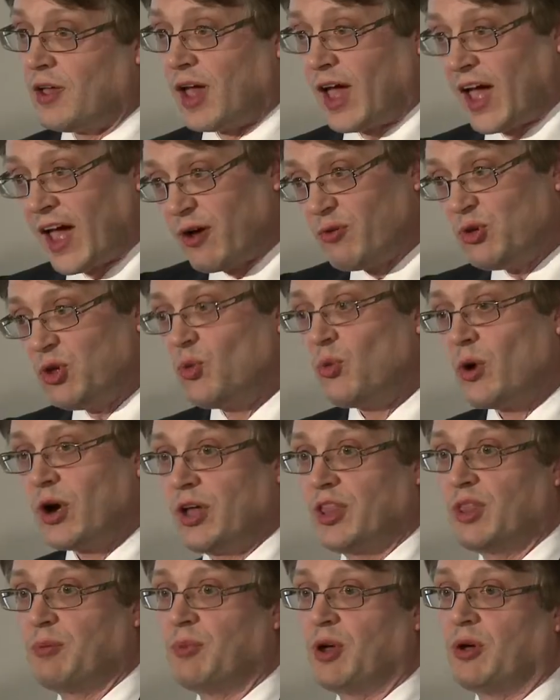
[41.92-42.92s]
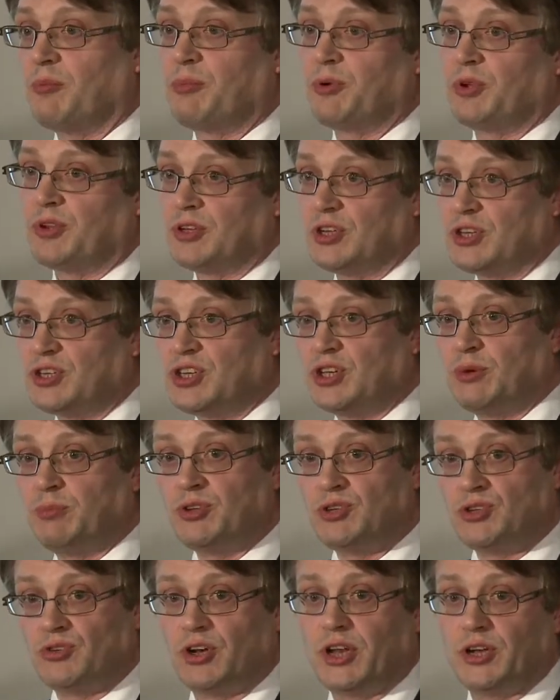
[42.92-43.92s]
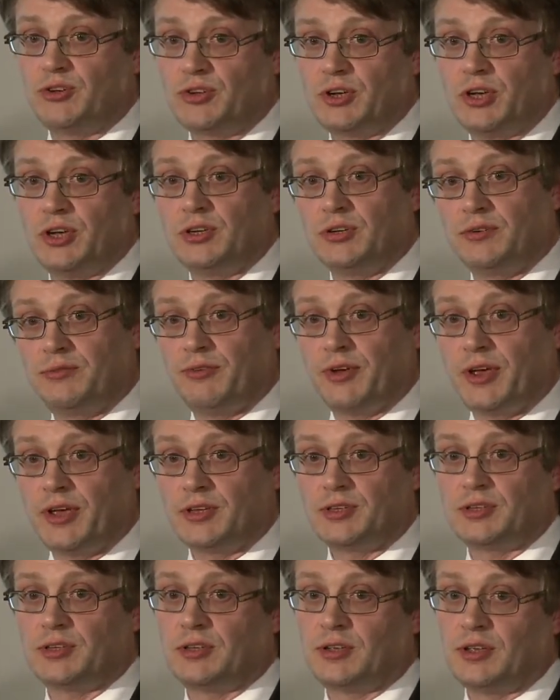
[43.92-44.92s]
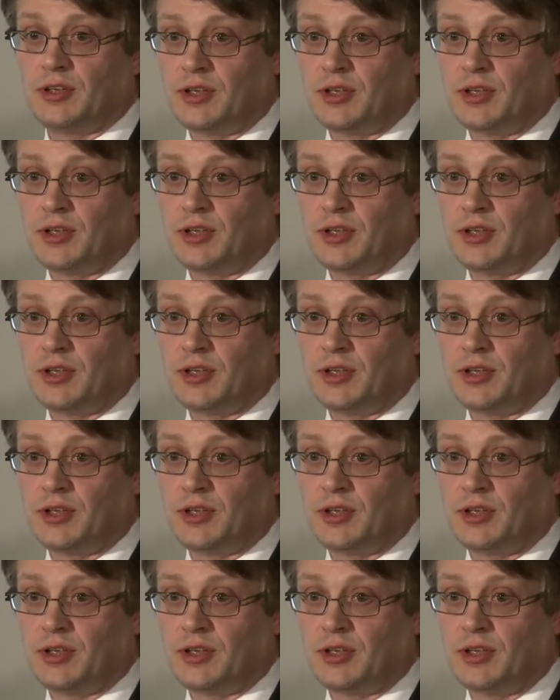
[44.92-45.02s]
how you wire them up determines your electrical interface,